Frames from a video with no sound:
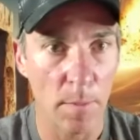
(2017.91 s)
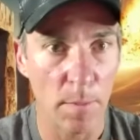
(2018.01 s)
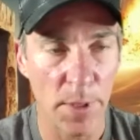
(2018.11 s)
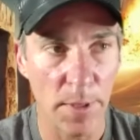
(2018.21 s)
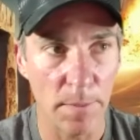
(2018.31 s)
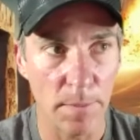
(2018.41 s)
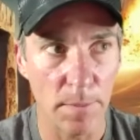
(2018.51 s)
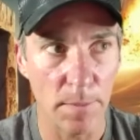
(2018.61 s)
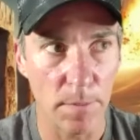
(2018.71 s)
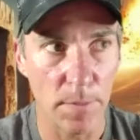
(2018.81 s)
But
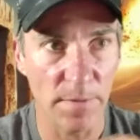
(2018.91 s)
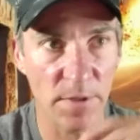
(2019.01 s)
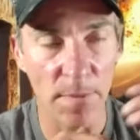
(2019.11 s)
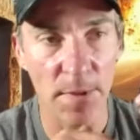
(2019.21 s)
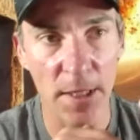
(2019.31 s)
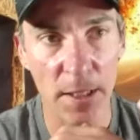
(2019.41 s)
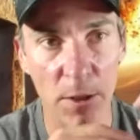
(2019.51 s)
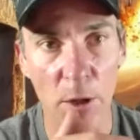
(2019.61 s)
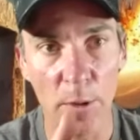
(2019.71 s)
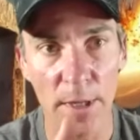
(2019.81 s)
if something can
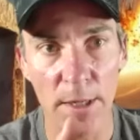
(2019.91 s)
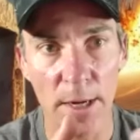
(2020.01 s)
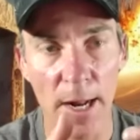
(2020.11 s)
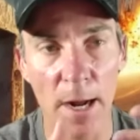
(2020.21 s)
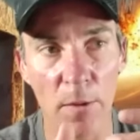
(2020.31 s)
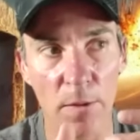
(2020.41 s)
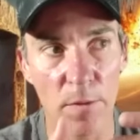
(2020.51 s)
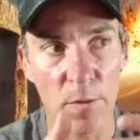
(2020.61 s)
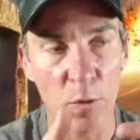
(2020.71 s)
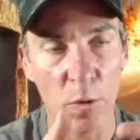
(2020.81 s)
go in and out
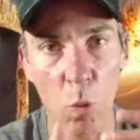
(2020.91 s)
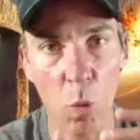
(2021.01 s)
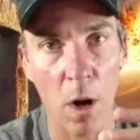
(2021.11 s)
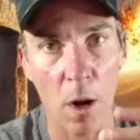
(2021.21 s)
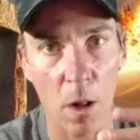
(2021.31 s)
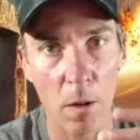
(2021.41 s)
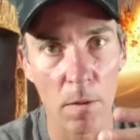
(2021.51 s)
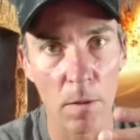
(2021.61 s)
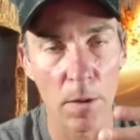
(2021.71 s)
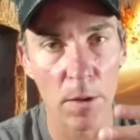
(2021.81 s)
through a wall,
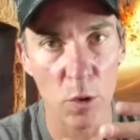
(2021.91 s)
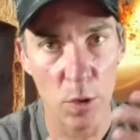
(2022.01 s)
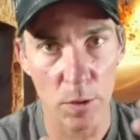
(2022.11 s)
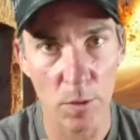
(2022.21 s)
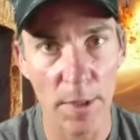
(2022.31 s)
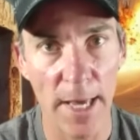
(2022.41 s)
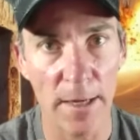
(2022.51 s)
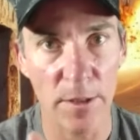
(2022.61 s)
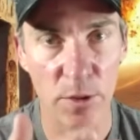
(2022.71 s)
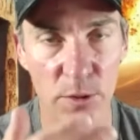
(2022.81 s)
you could look at it,
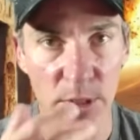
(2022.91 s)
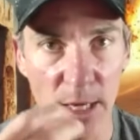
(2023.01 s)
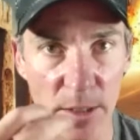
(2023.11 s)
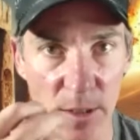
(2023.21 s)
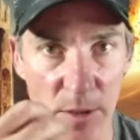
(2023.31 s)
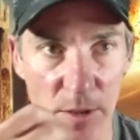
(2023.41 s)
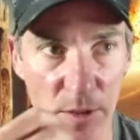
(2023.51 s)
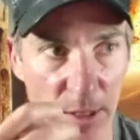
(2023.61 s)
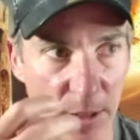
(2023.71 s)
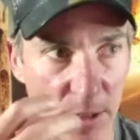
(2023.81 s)
as you say, such as
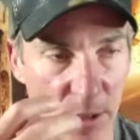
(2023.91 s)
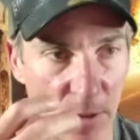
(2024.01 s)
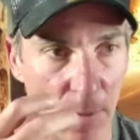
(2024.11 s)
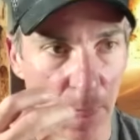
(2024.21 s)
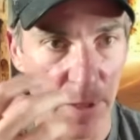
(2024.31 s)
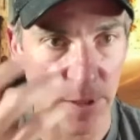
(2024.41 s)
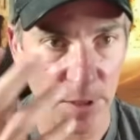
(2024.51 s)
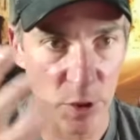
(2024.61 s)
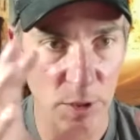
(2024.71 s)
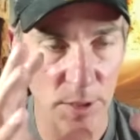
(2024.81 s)
like this
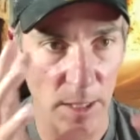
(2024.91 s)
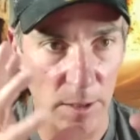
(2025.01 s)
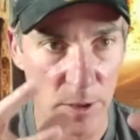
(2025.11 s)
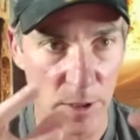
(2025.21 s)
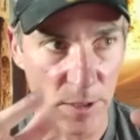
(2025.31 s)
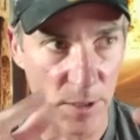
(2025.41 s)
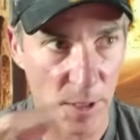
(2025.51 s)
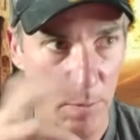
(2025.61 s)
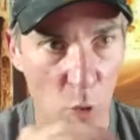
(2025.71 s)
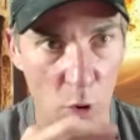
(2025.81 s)
intelligence that
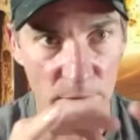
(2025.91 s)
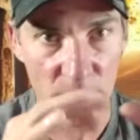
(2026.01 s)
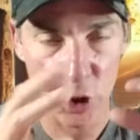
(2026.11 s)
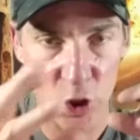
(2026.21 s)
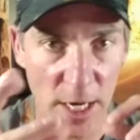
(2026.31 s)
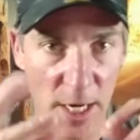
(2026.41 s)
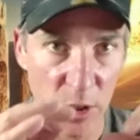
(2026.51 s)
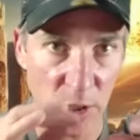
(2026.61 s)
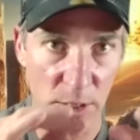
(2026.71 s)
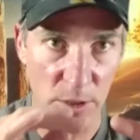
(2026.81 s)
can morph and
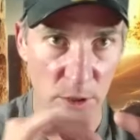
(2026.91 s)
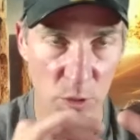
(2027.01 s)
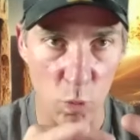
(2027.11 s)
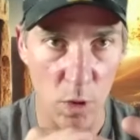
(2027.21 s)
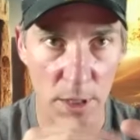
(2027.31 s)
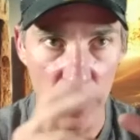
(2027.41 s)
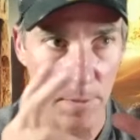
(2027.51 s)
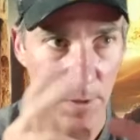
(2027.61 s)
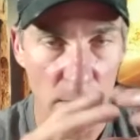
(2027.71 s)
change, and it's just one